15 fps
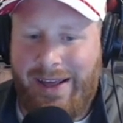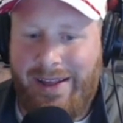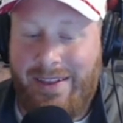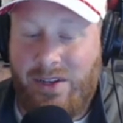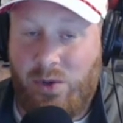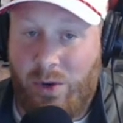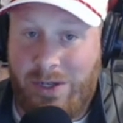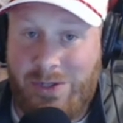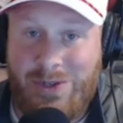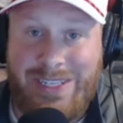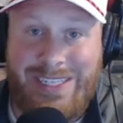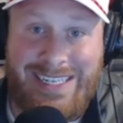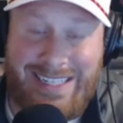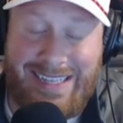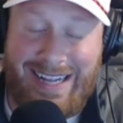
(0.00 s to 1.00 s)
The
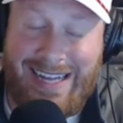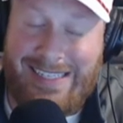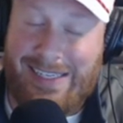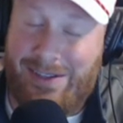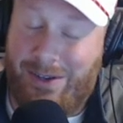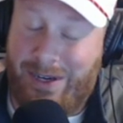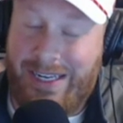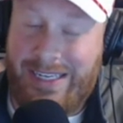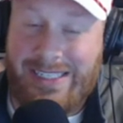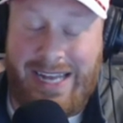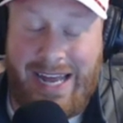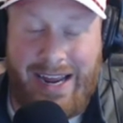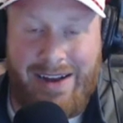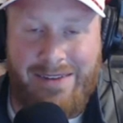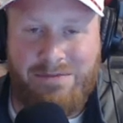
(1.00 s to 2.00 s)
2026 class is looking to
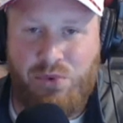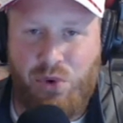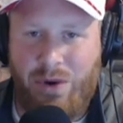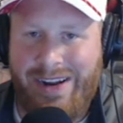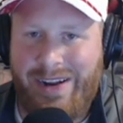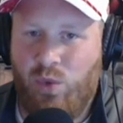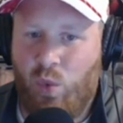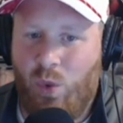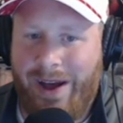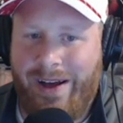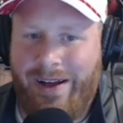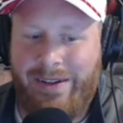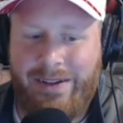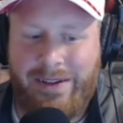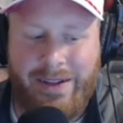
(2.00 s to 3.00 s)
stack up pretty
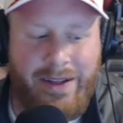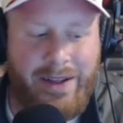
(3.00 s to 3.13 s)
well